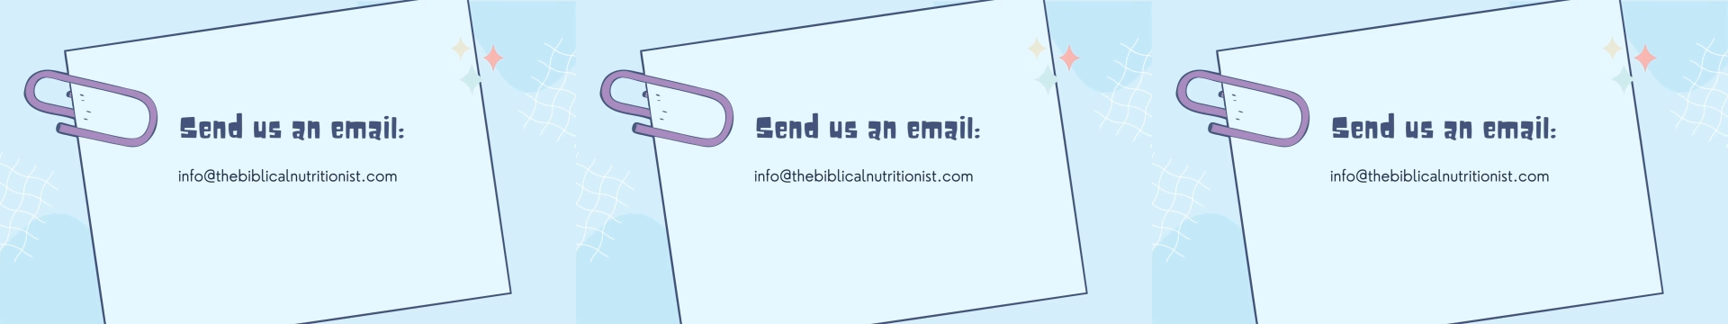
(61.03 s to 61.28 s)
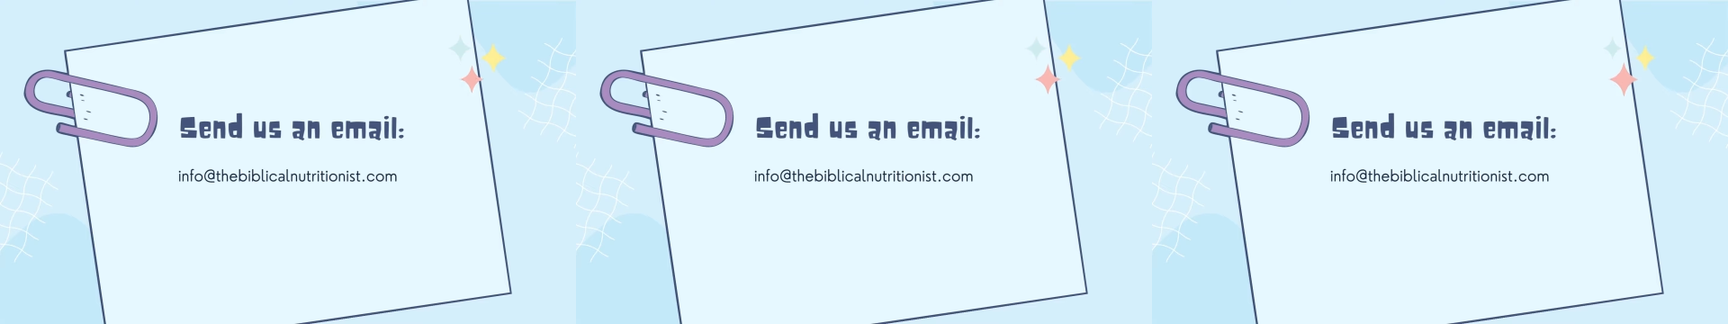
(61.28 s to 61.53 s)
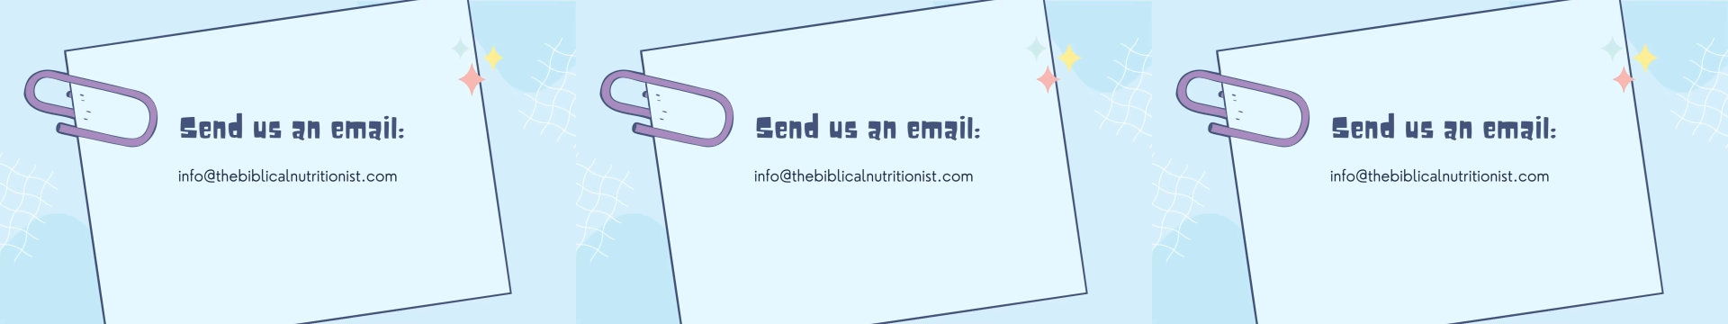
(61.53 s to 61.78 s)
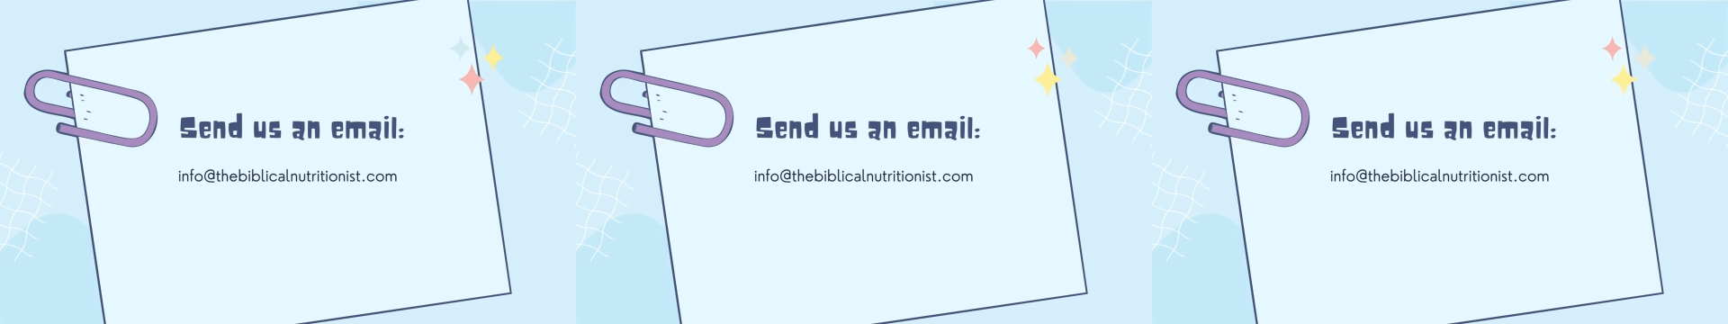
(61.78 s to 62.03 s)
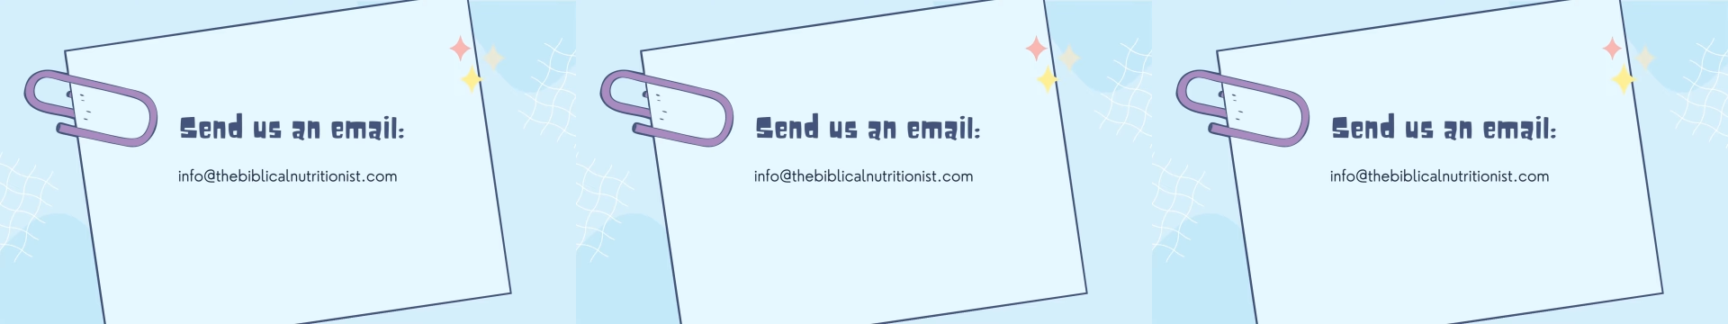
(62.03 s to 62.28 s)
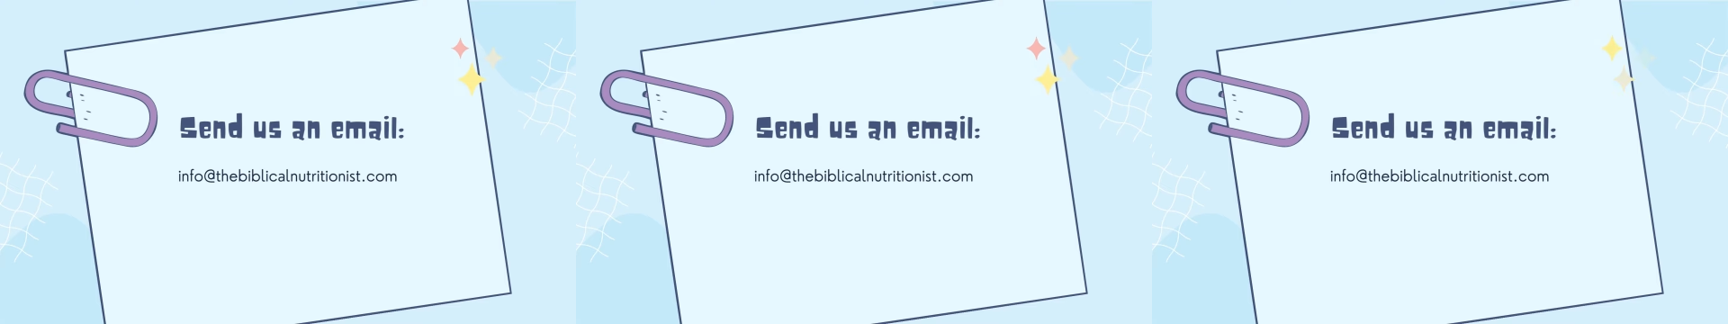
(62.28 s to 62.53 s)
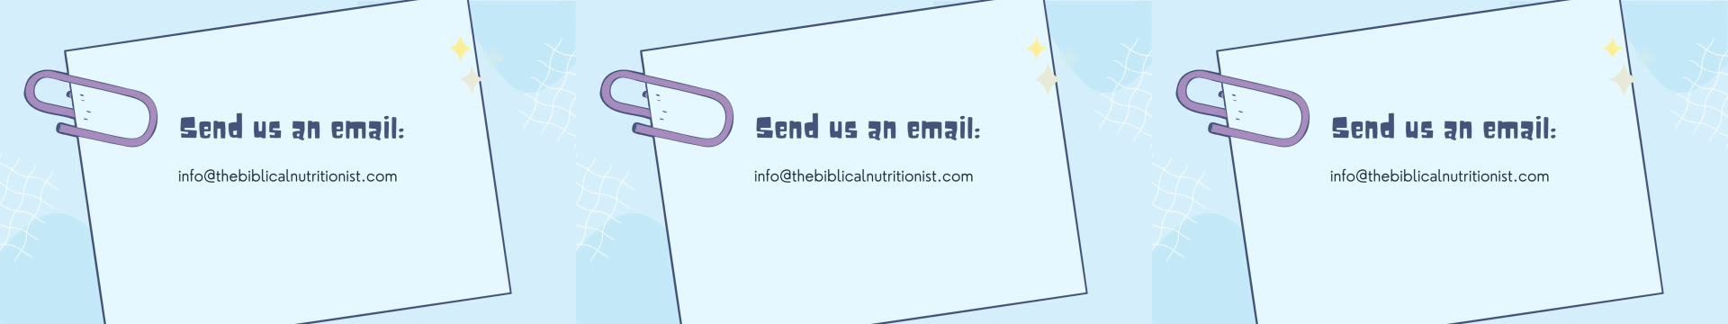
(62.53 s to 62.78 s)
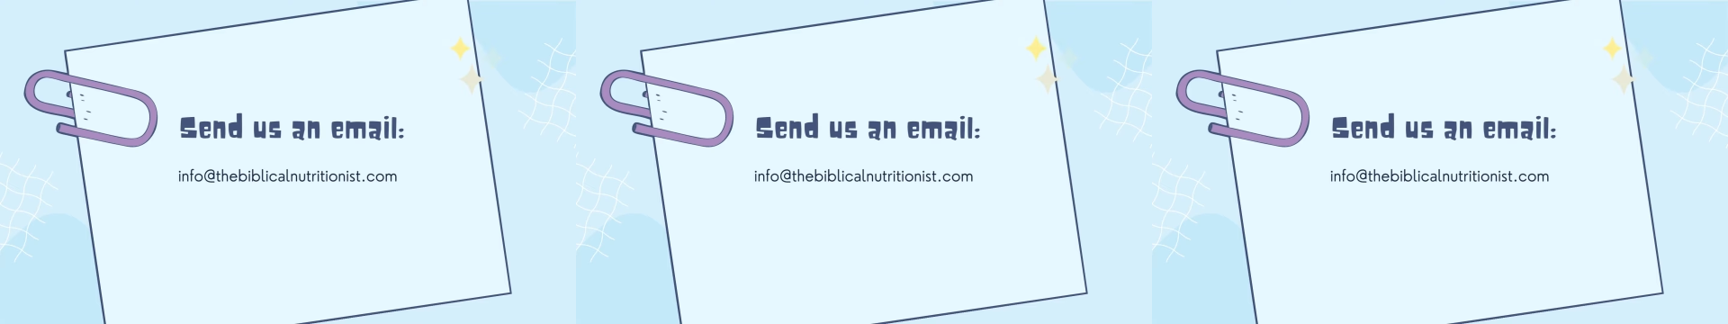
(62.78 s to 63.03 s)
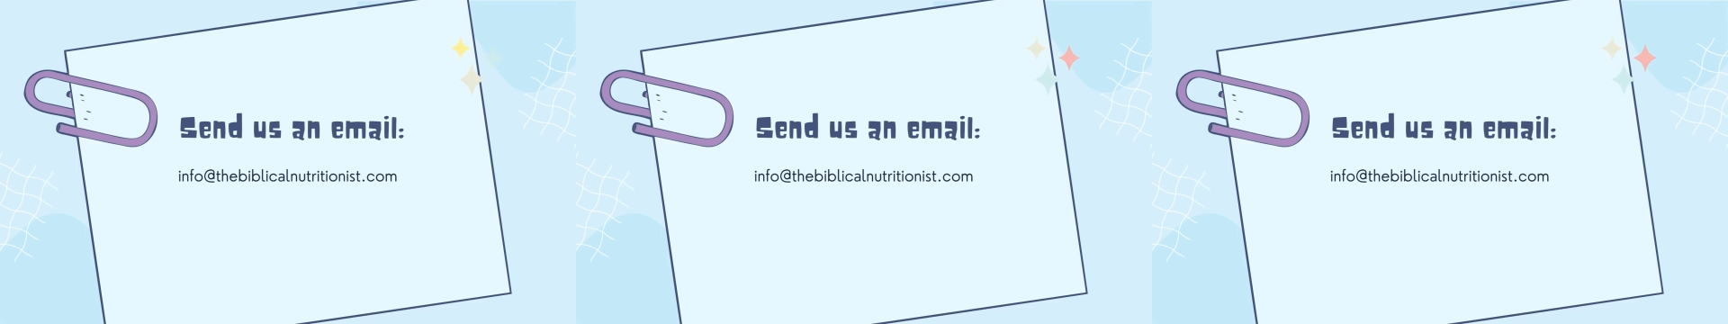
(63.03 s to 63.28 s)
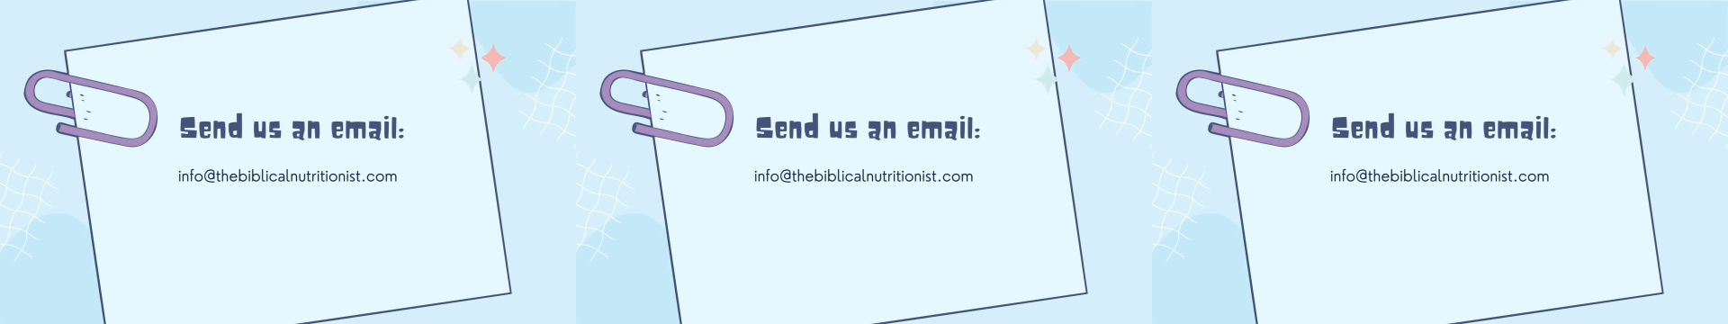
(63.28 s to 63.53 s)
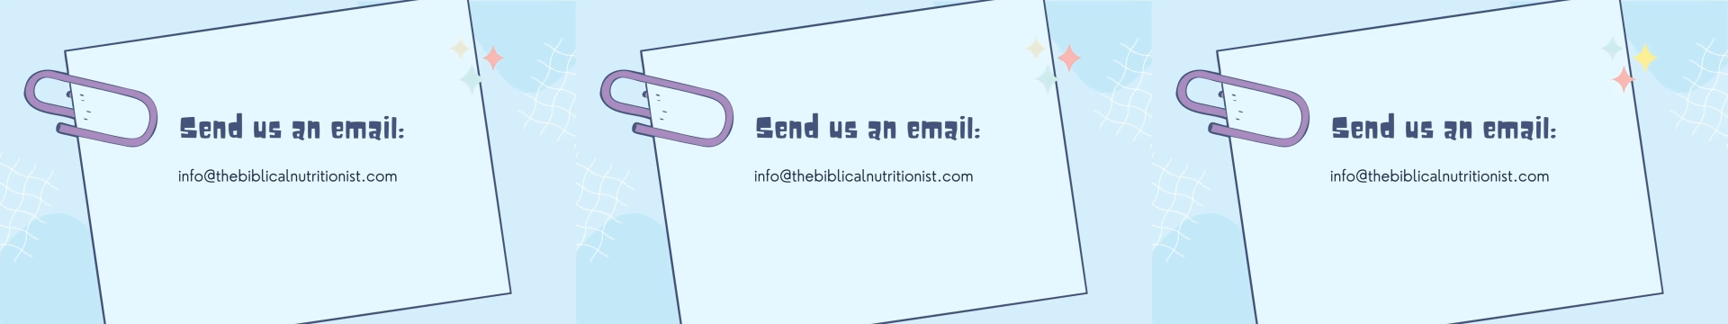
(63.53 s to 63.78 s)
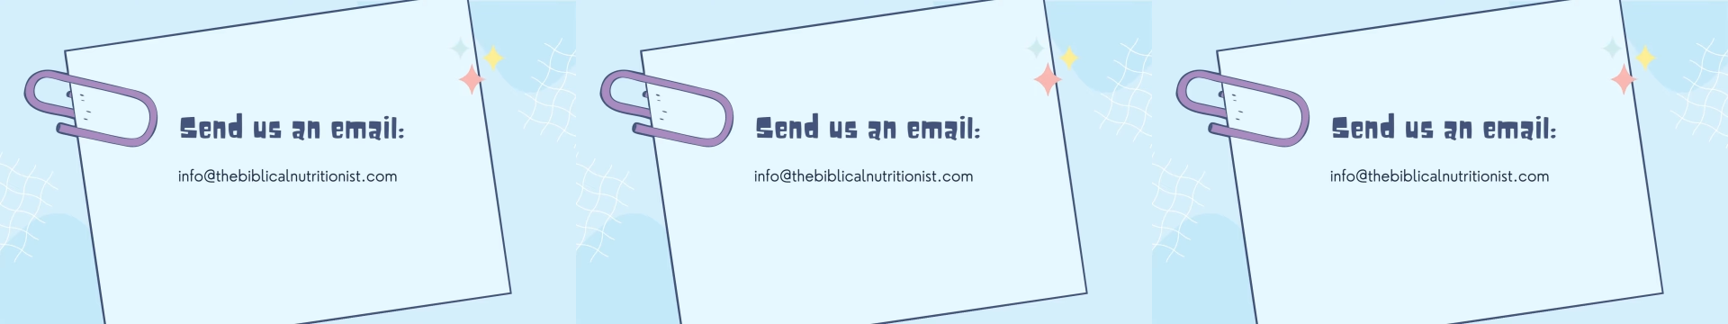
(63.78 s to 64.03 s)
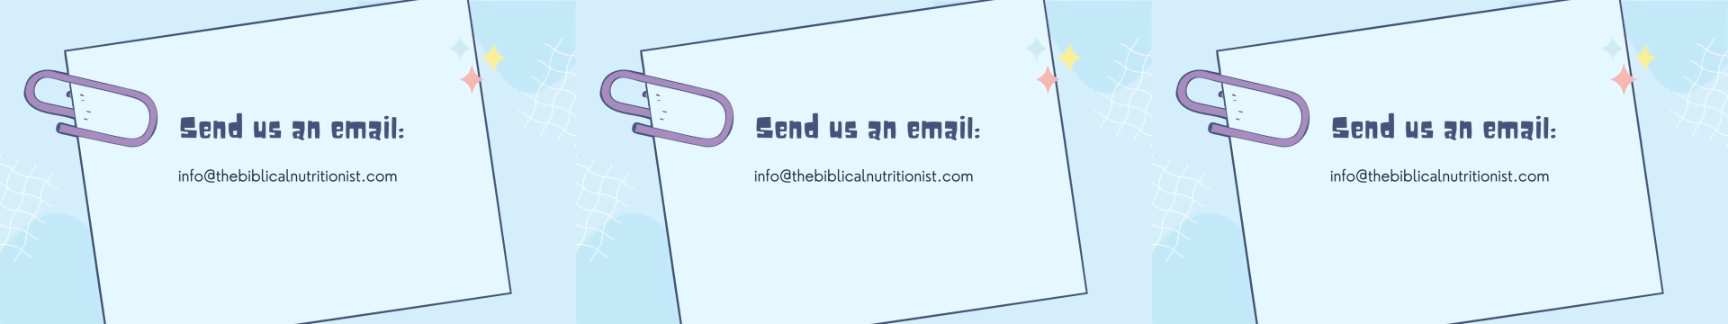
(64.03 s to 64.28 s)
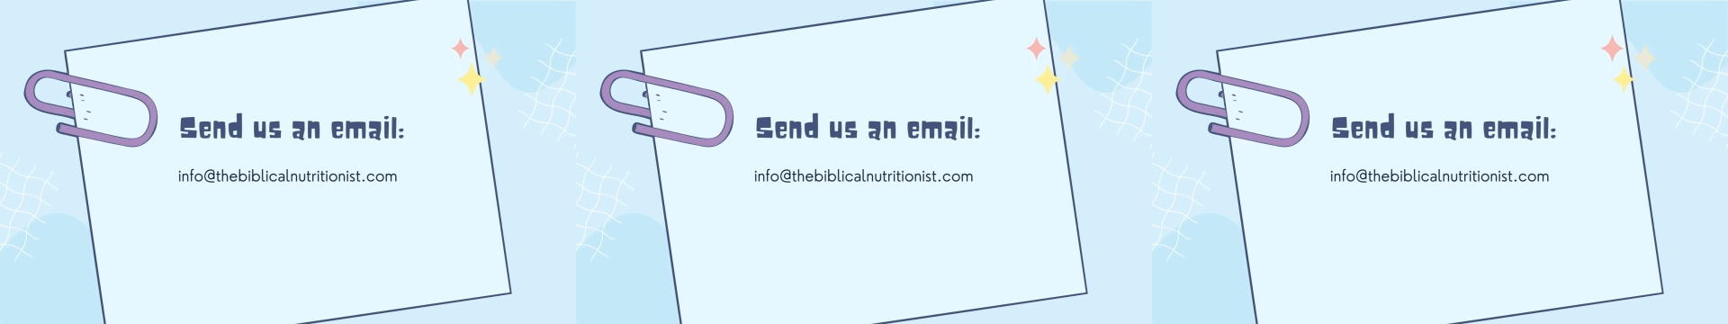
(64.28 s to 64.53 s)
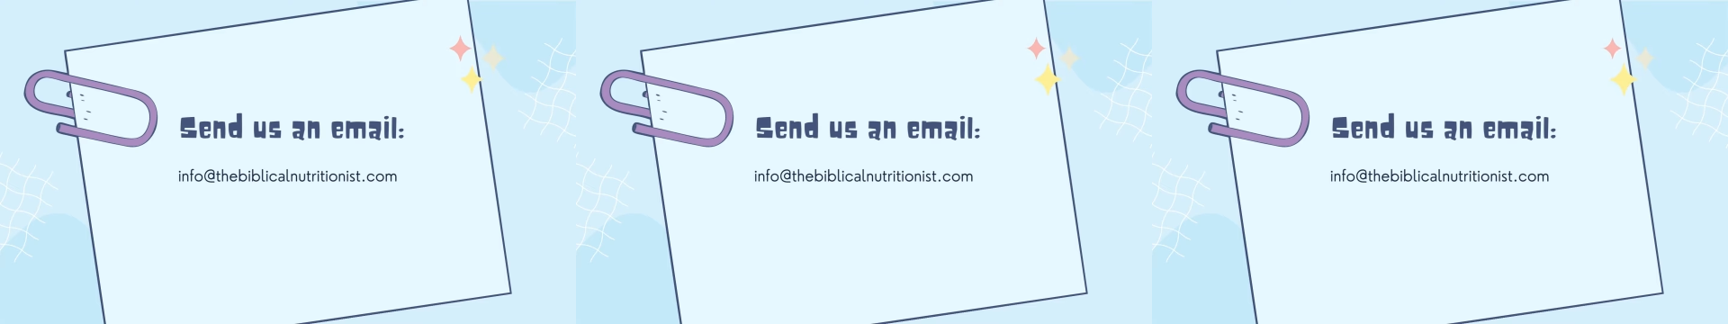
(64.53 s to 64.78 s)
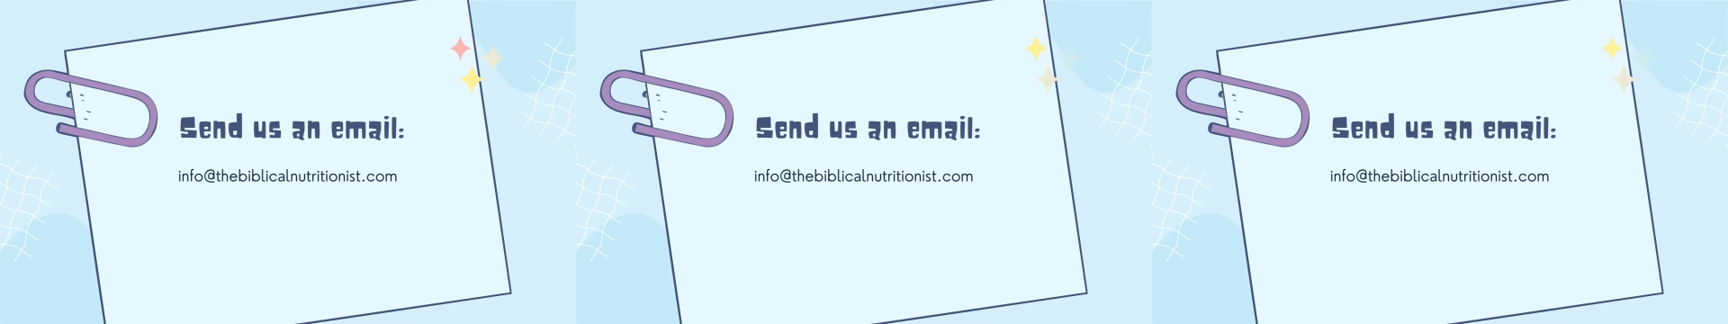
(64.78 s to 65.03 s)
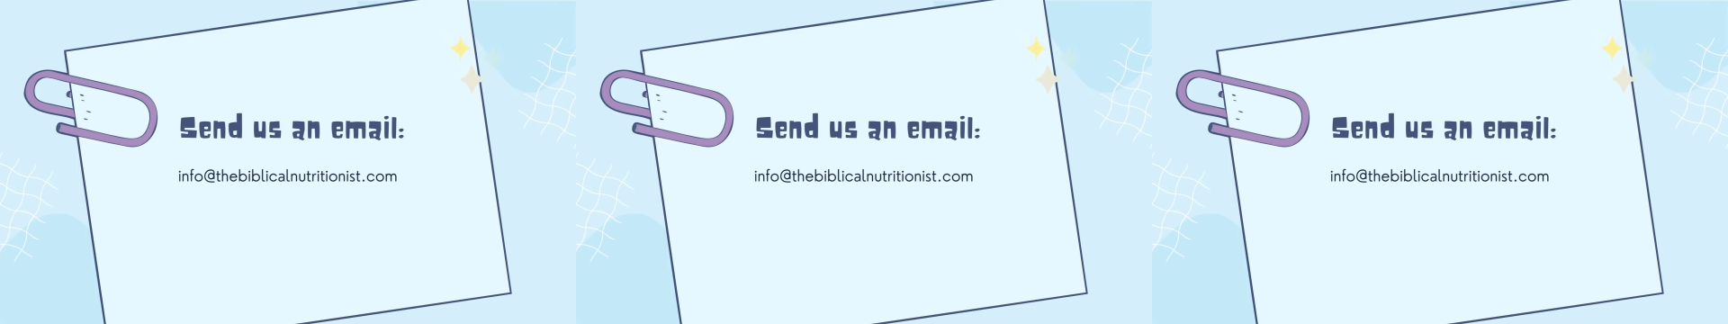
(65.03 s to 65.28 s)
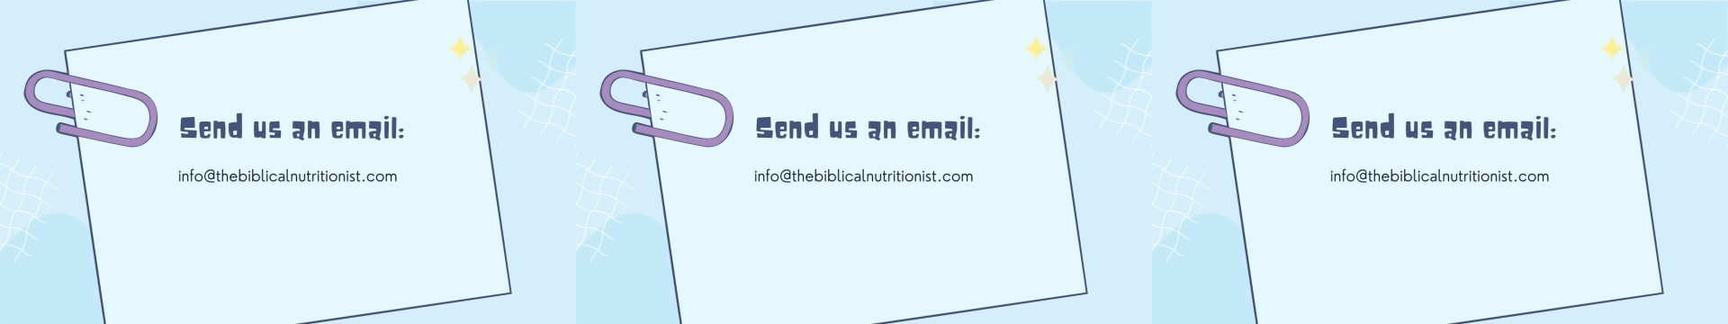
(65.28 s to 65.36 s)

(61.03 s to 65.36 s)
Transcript: [unreadable: no face in view]